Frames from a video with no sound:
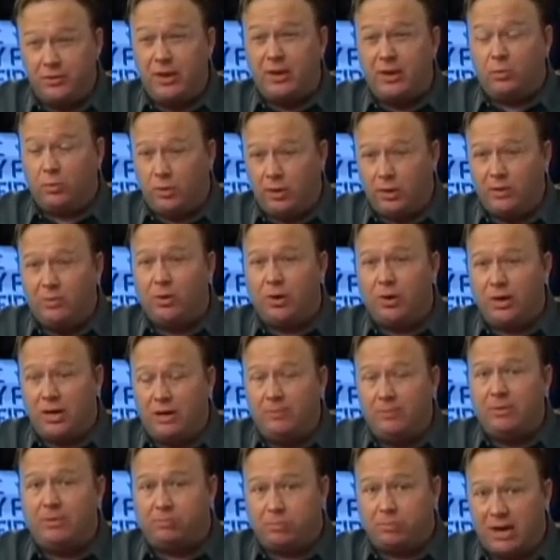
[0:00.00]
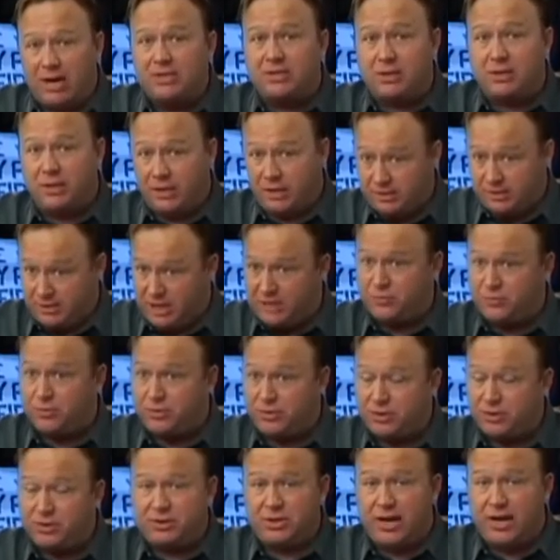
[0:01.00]
Do they really want to give the president, because that's
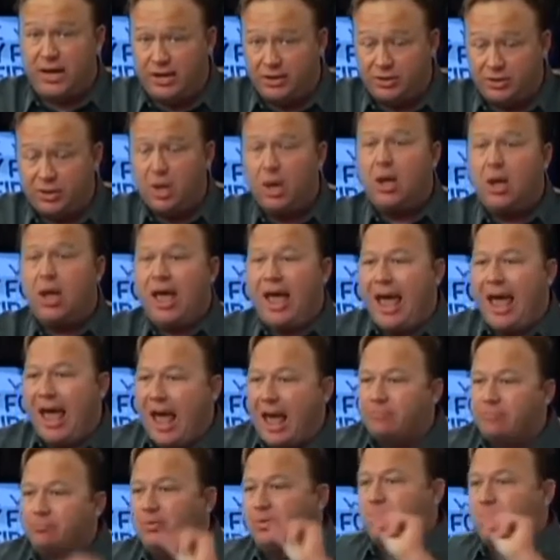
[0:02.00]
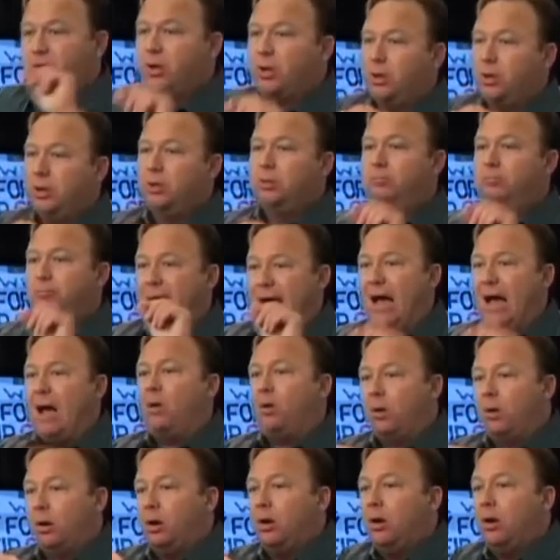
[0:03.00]
what this says, absolute
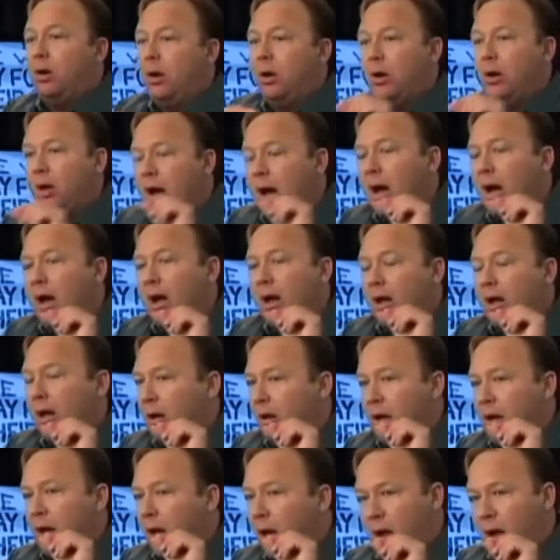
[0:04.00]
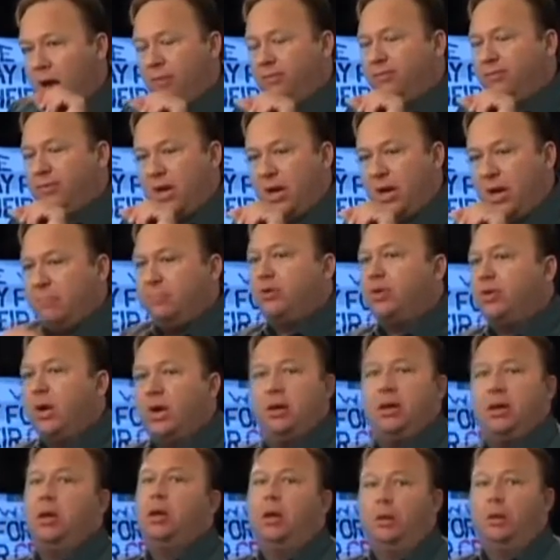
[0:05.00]
power of Kim
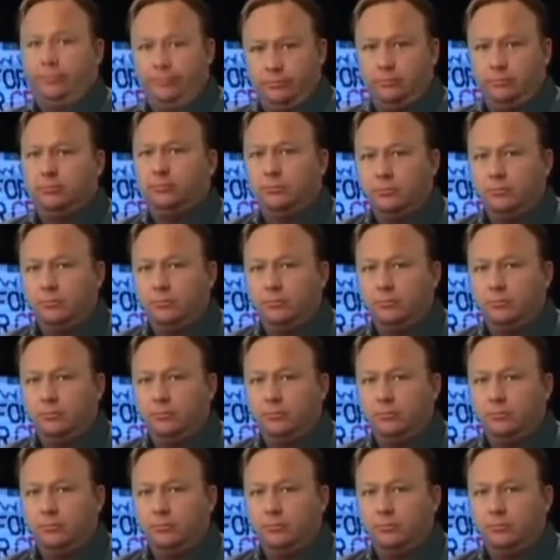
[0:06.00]
Jong-il?